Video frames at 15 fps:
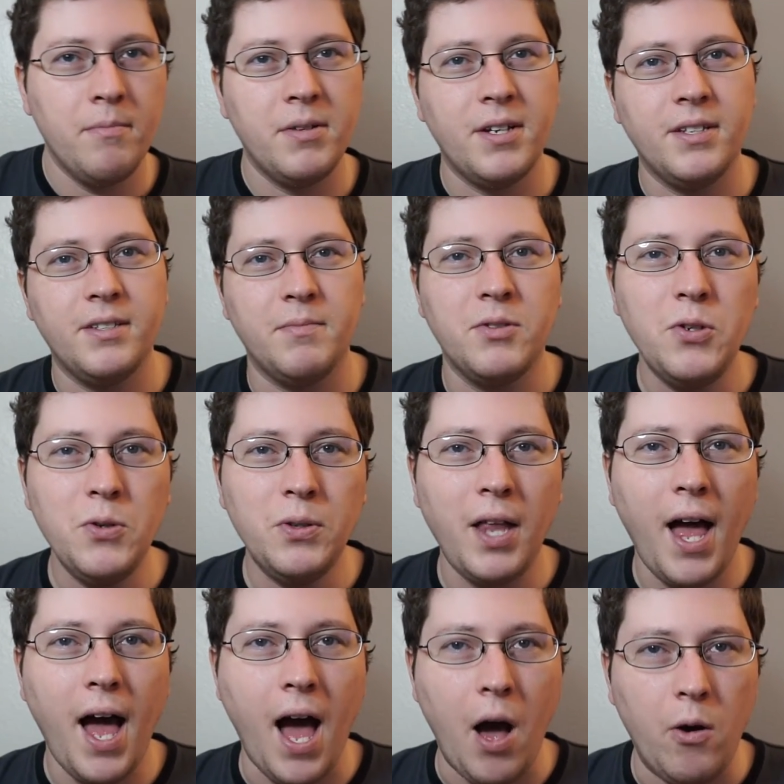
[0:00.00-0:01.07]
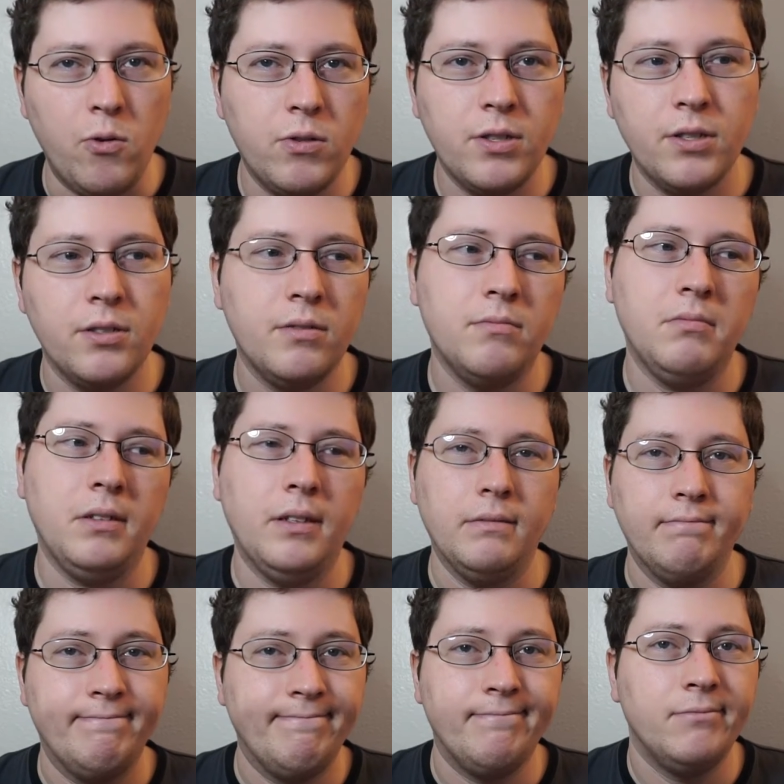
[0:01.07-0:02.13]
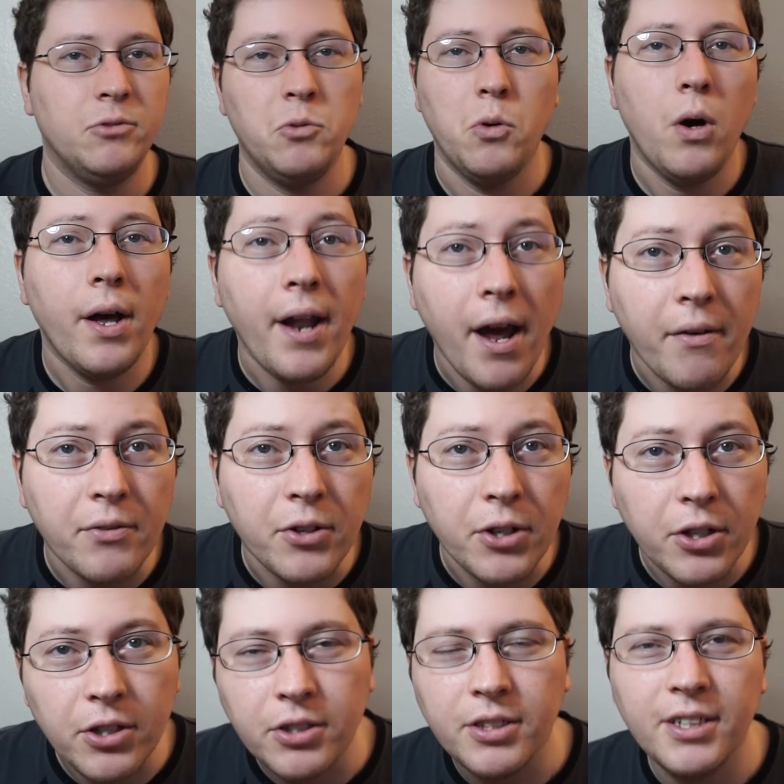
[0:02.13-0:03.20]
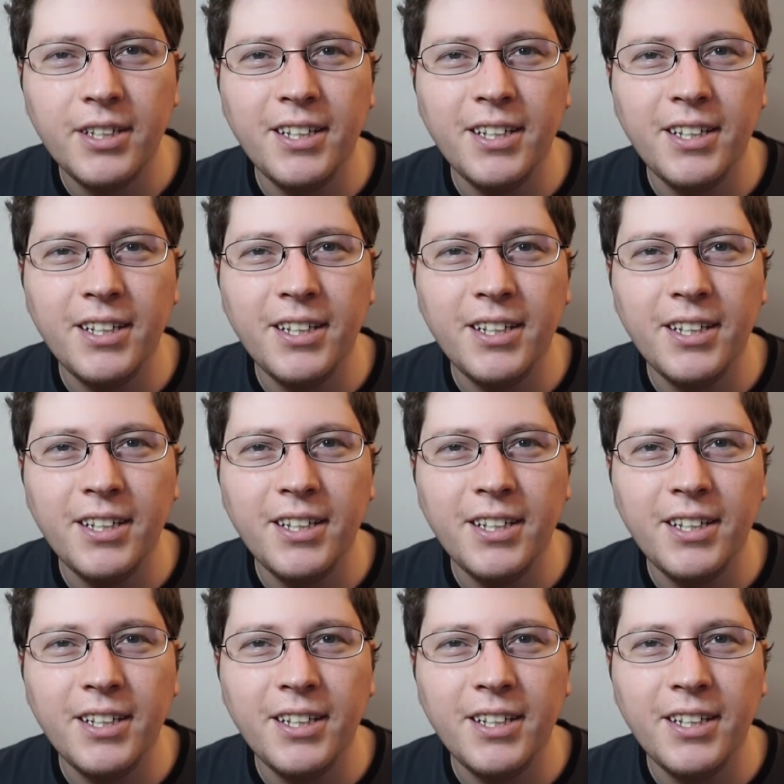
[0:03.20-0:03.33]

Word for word: because I'm too loud, but whatever.